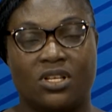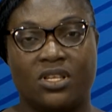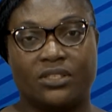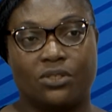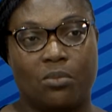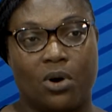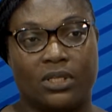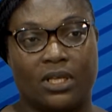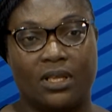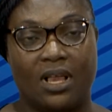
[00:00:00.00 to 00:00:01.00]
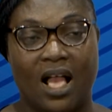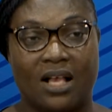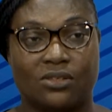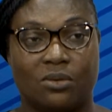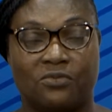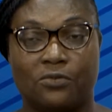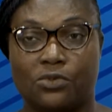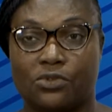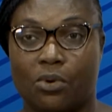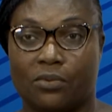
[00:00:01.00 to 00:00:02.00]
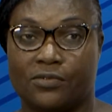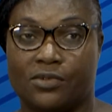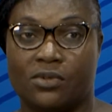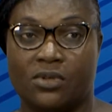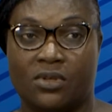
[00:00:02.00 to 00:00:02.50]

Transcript: little money and some foodstuffs